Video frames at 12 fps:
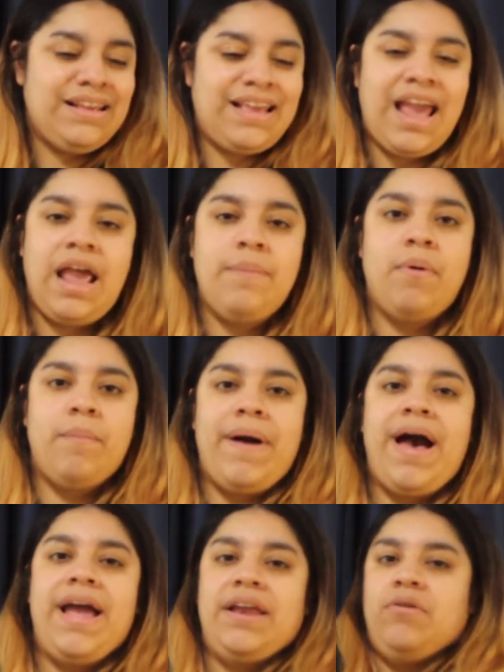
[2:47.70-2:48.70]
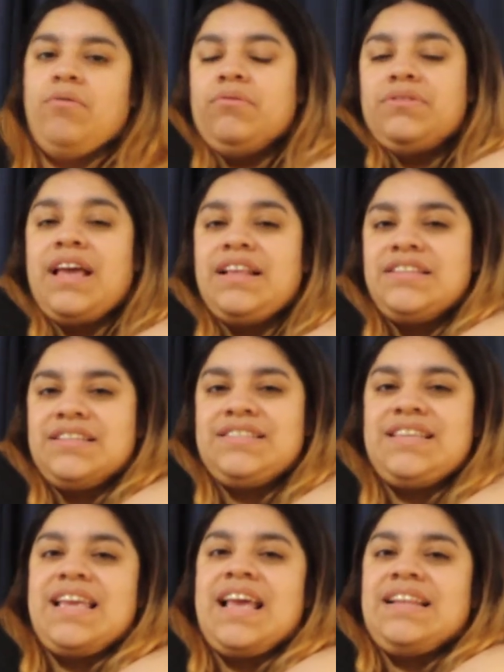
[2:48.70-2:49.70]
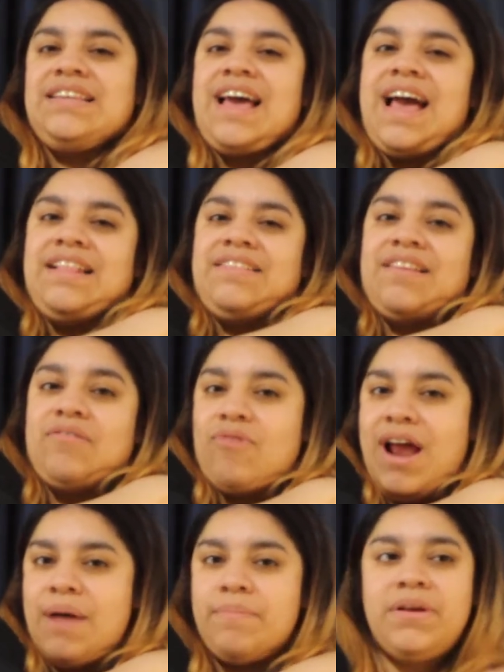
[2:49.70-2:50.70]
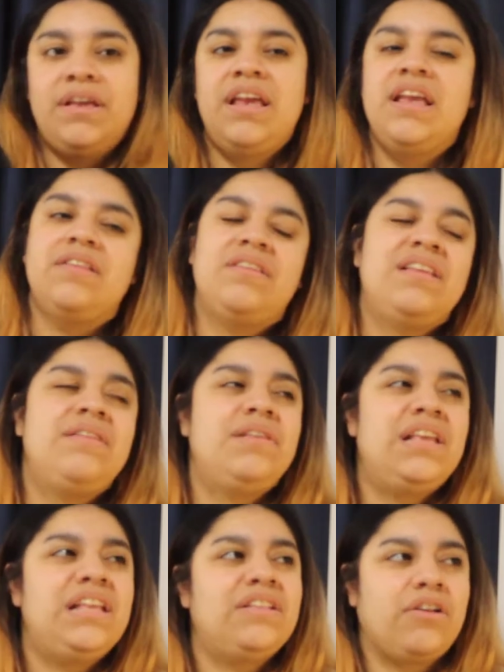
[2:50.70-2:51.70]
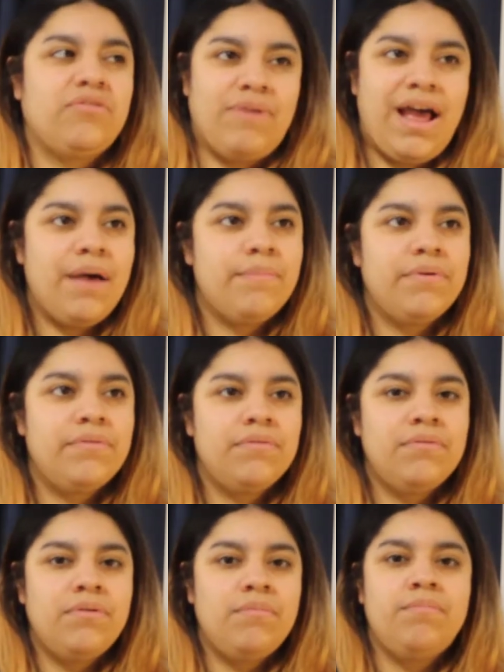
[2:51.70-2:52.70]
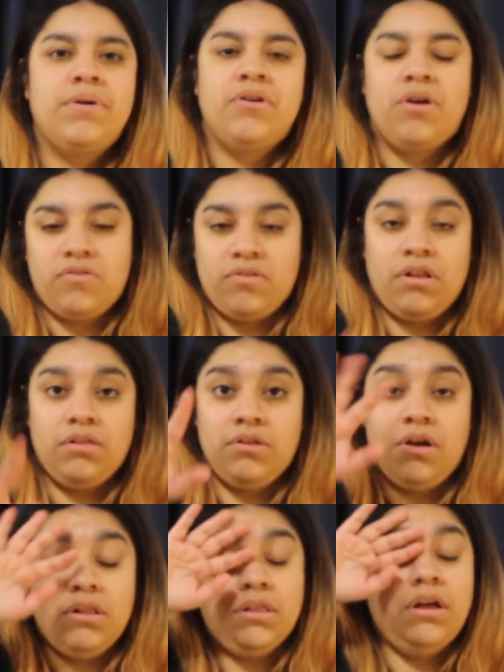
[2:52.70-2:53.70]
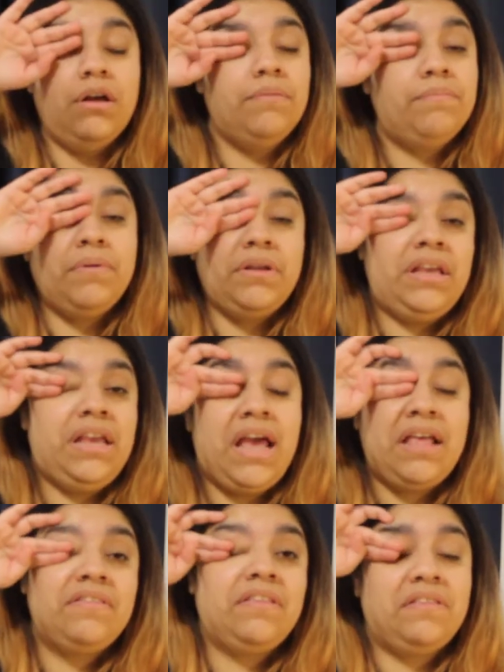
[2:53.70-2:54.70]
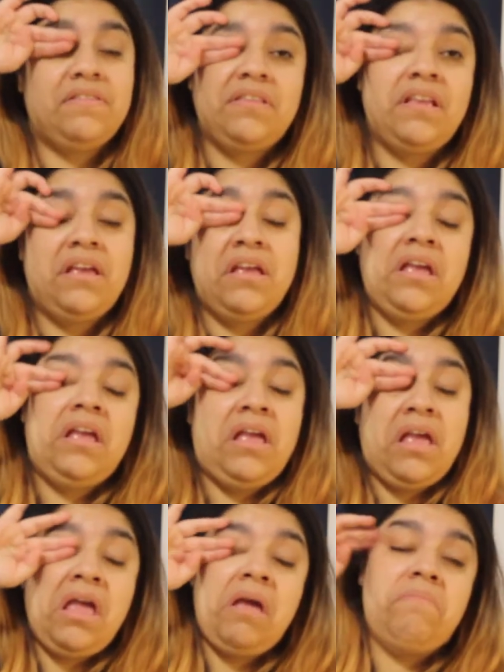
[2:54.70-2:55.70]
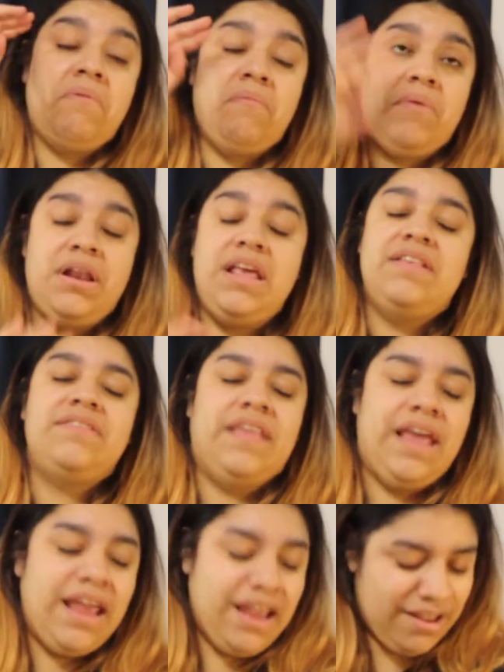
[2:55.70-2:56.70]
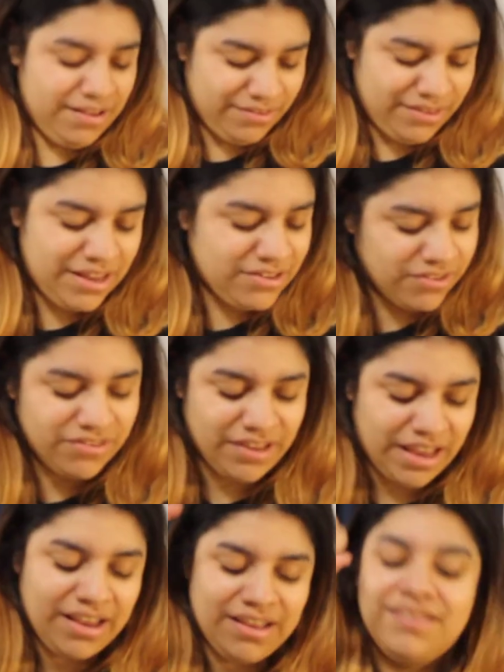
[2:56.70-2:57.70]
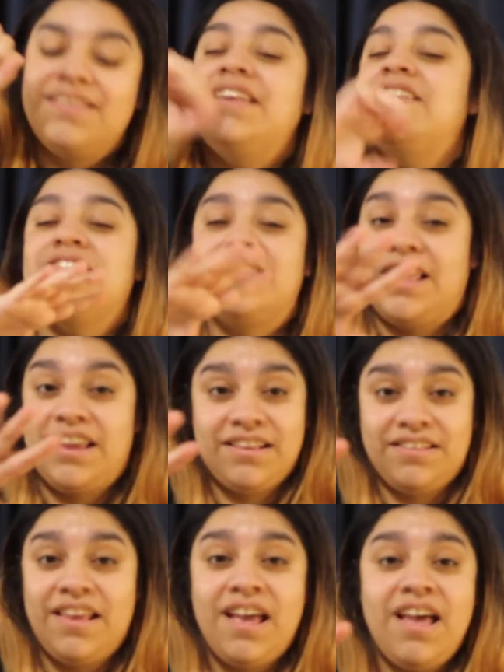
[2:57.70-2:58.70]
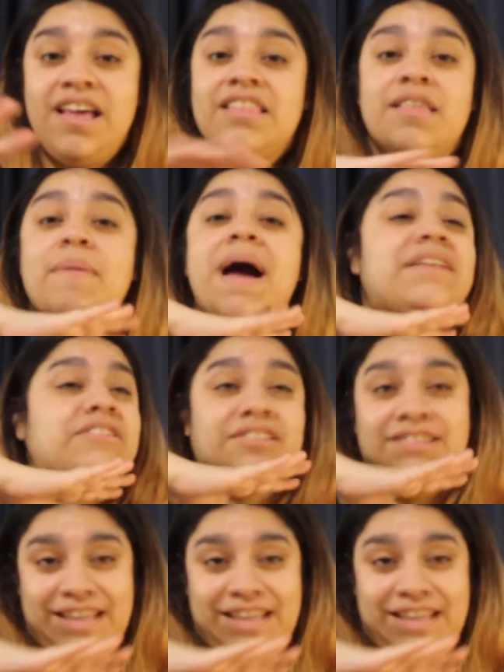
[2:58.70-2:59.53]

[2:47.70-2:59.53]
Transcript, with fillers: K-pop idol that just sing and dance and rap. He he, he does rap, but not not a lot. But he has, but when he sings, he just sings. He just sings the man just